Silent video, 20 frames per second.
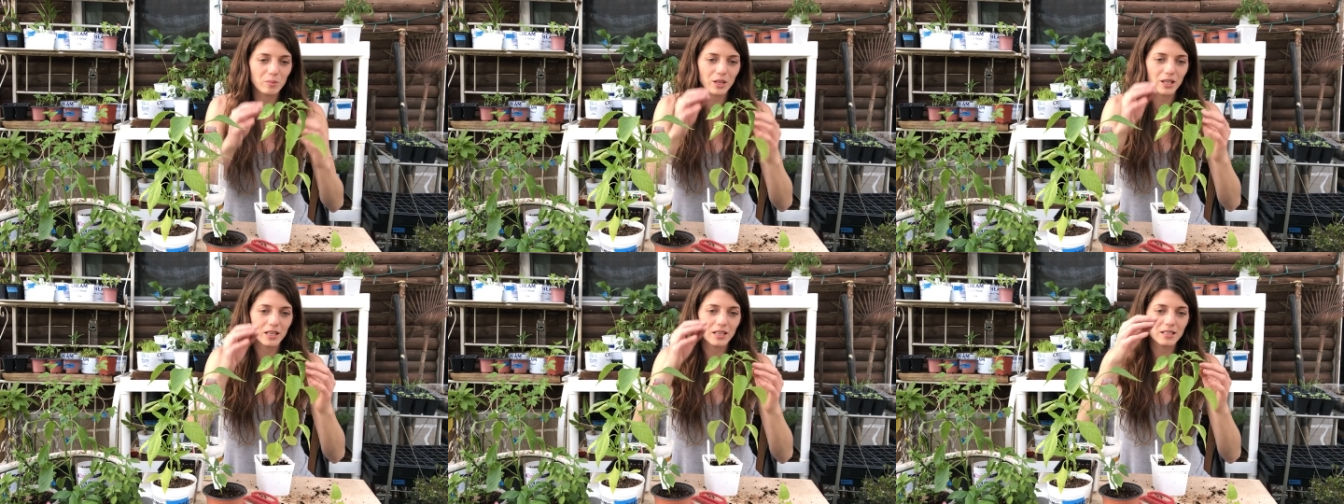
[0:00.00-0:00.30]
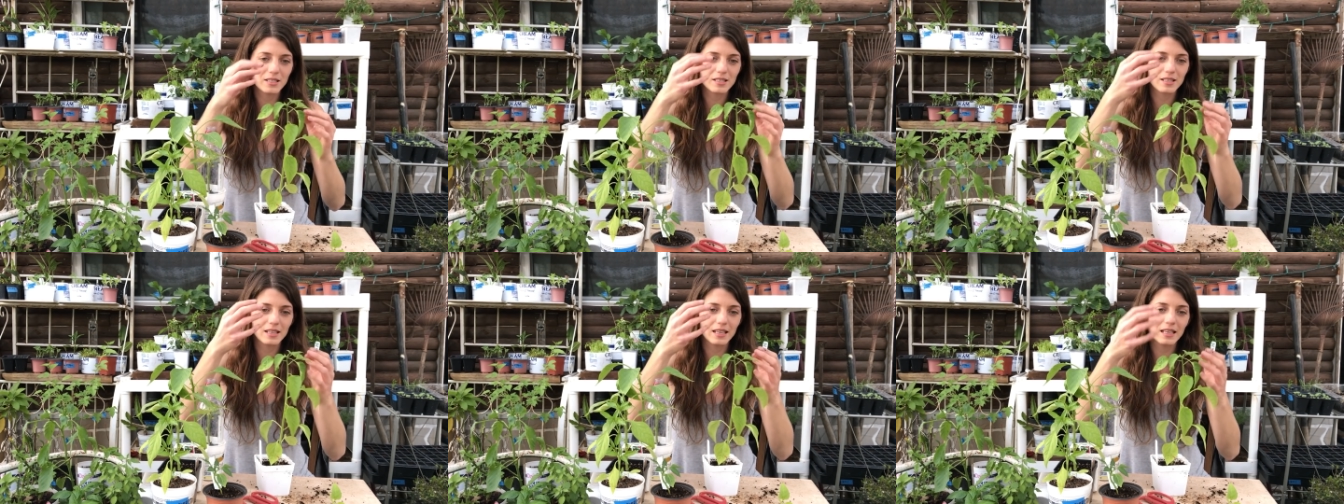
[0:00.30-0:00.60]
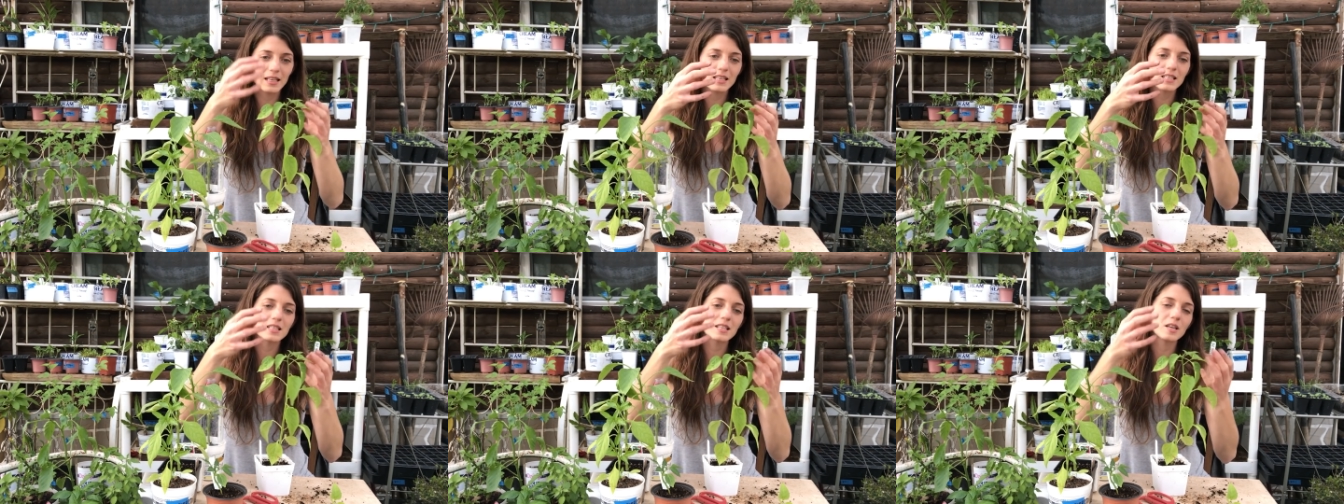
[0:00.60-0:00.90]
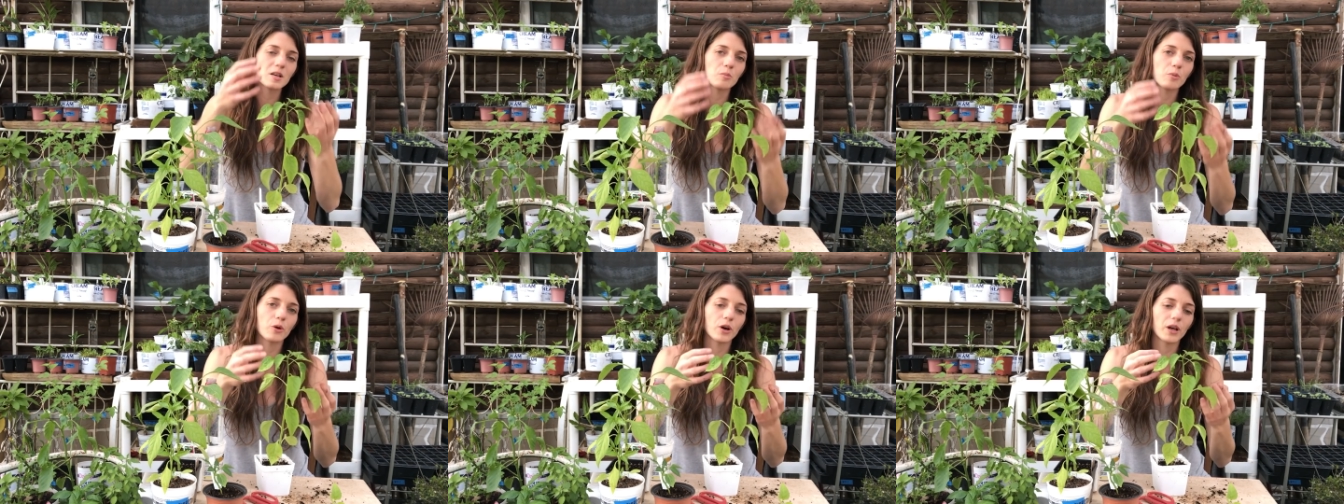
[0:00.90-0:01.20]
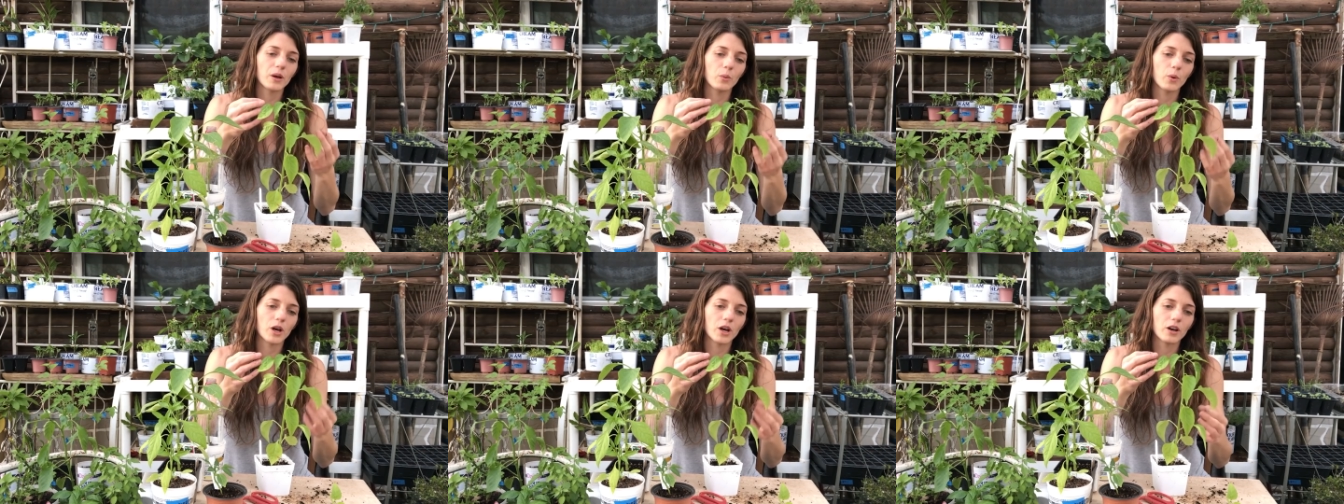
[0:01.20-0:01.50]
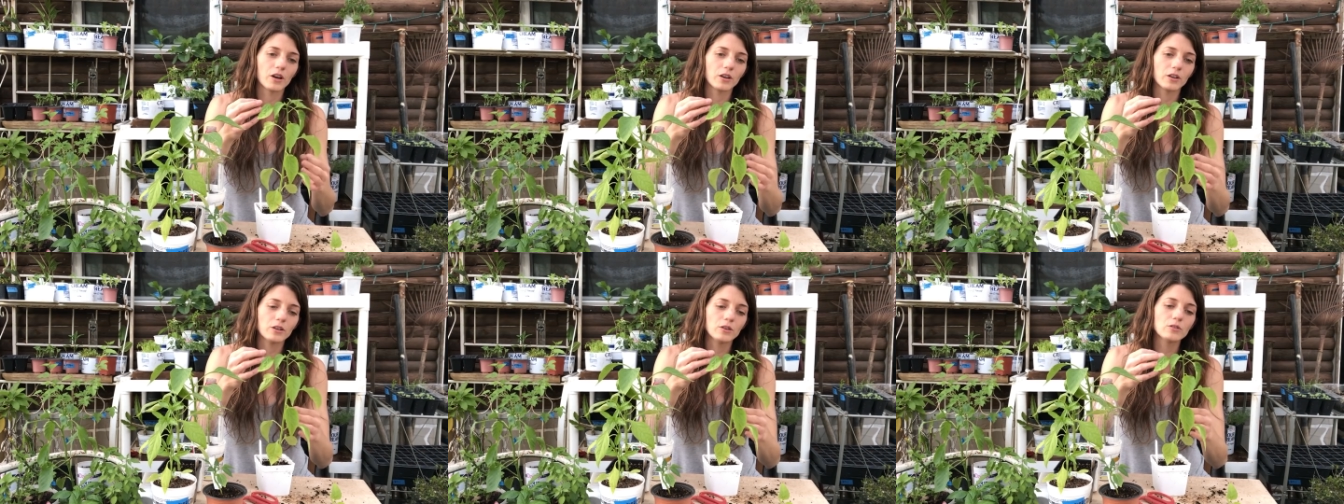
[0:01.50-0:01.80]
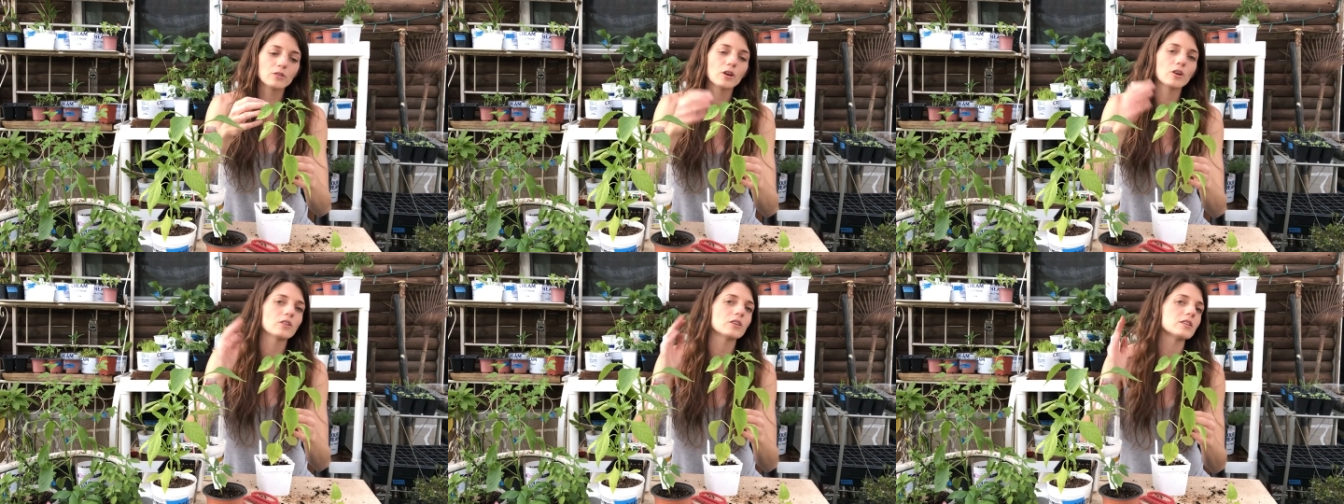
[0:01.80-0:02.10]
but it's getting to a point where you
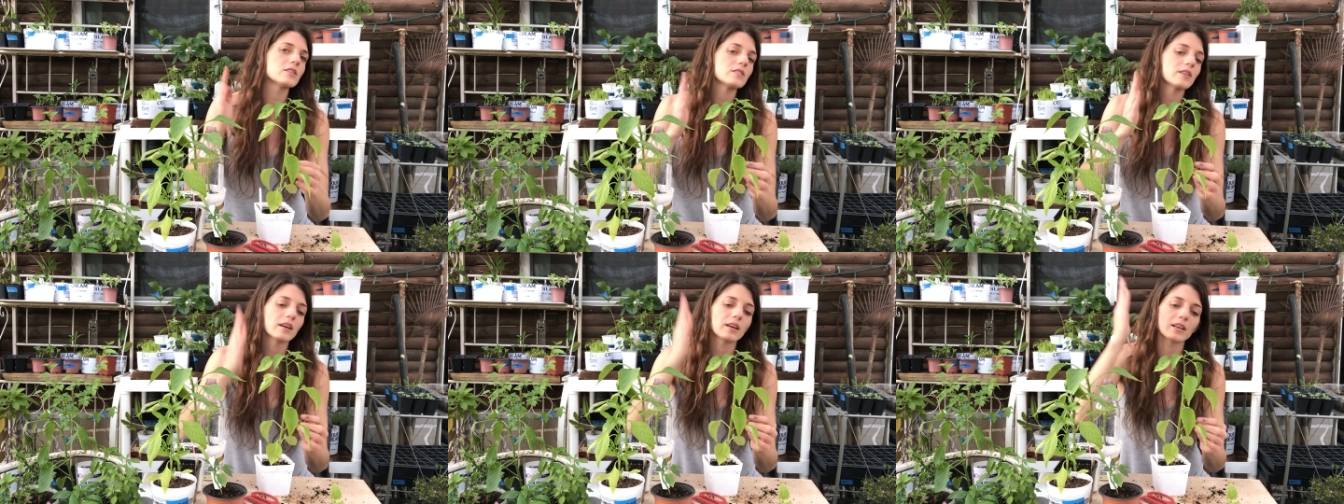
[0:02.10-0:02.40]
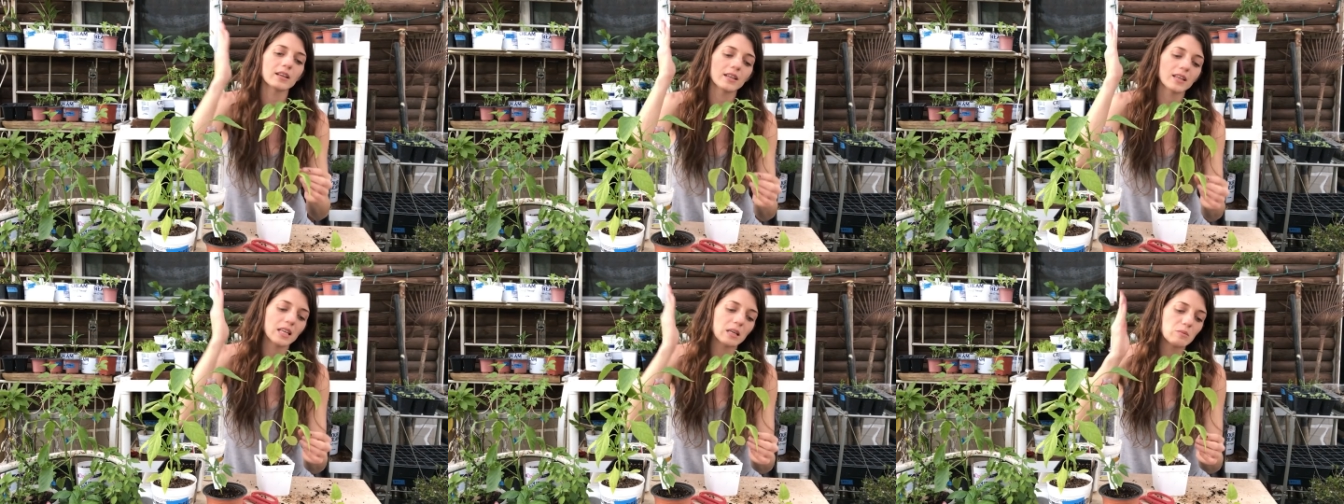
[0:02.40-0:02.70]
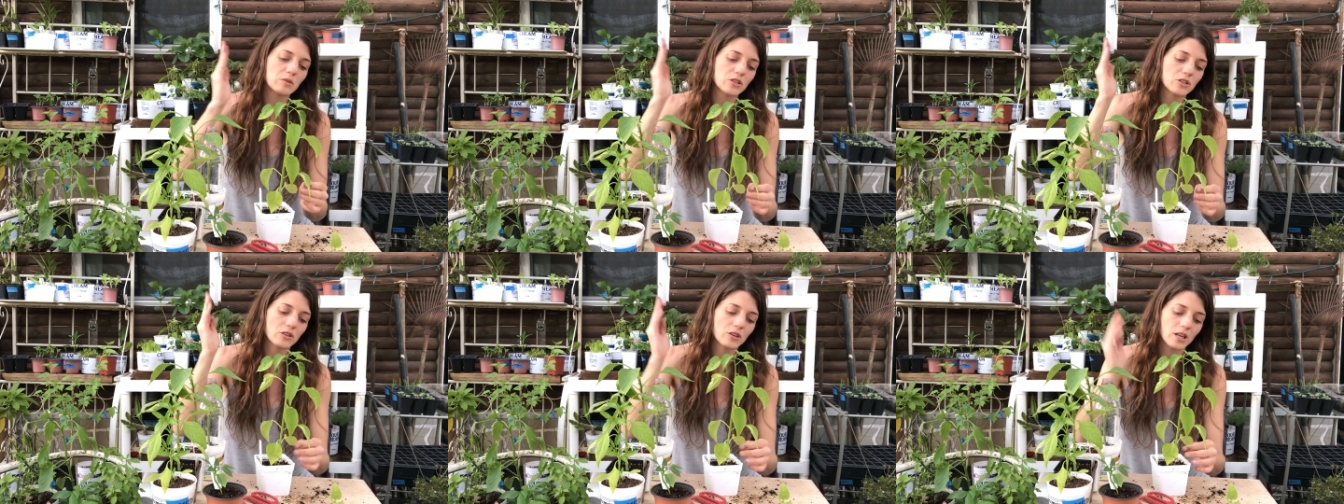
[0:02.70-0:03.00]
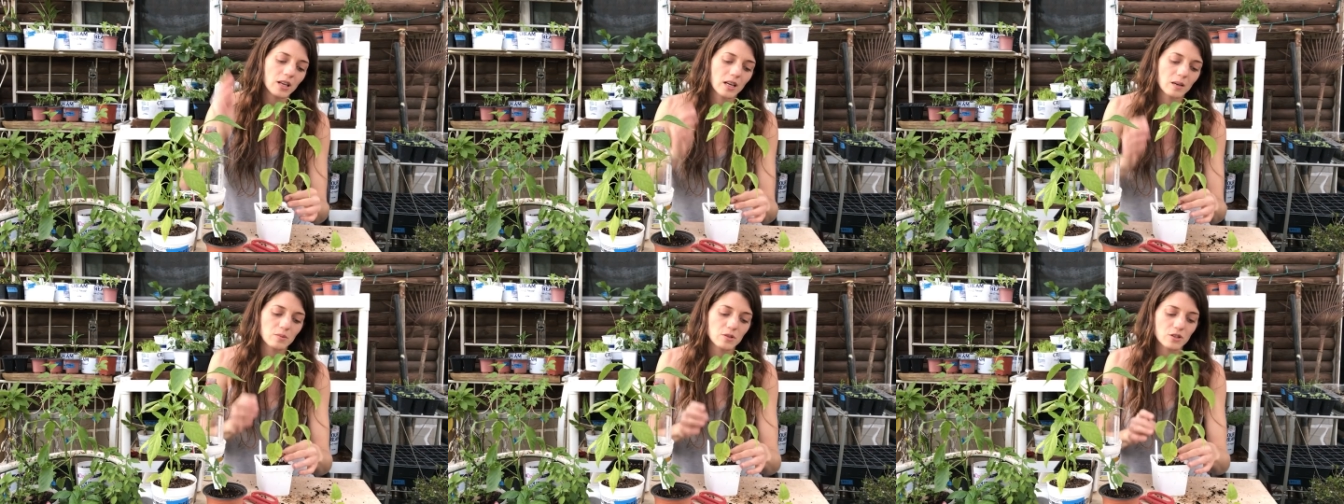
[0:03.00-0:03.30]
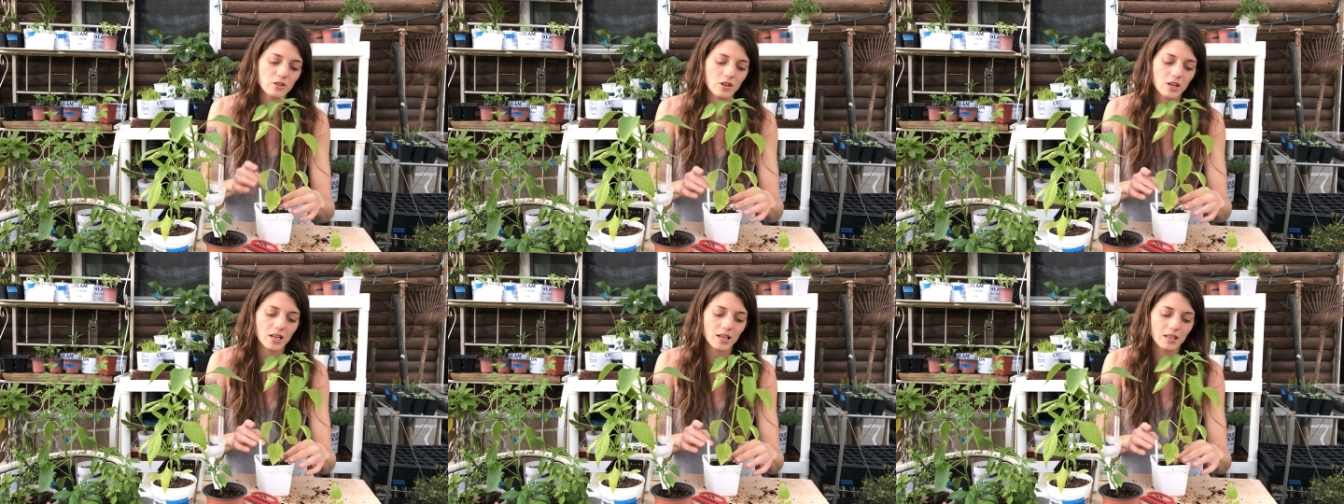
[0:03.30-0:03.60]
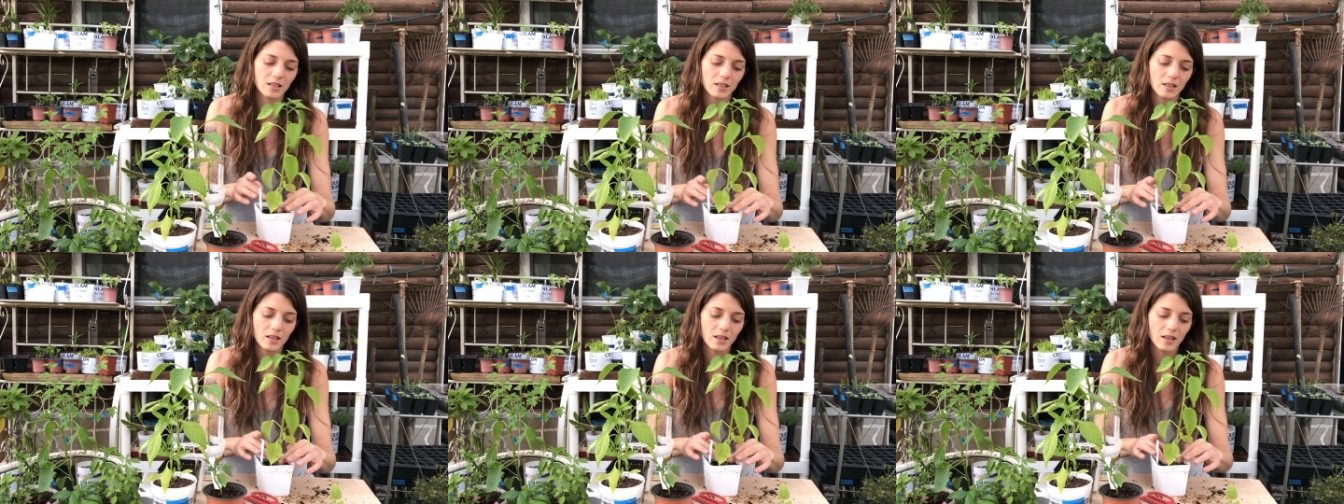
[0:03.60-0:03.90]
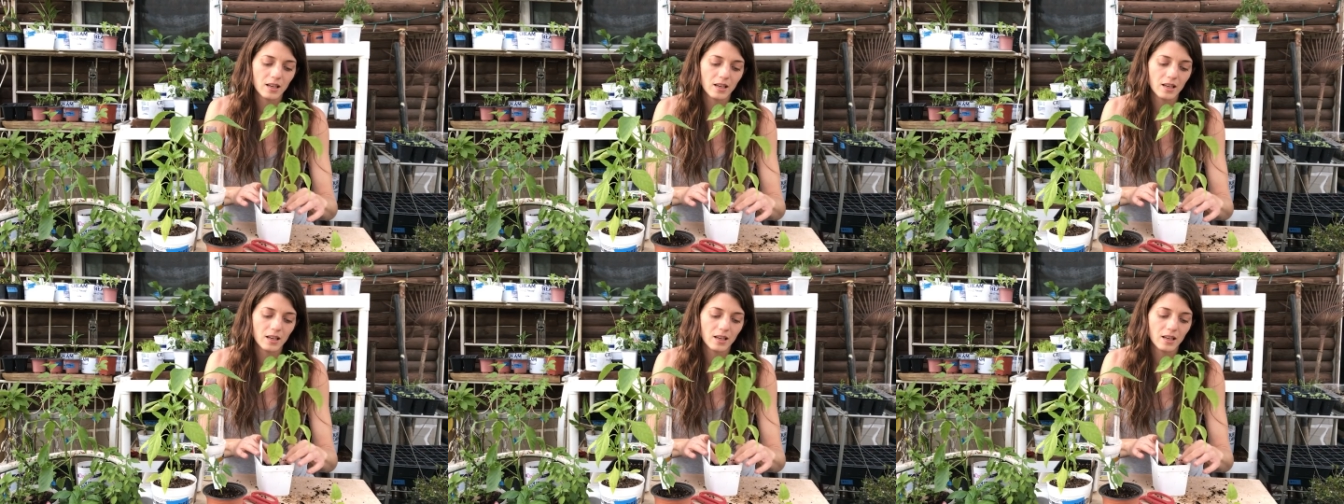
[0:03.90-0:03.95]
know that it's not going to keep shooting up straight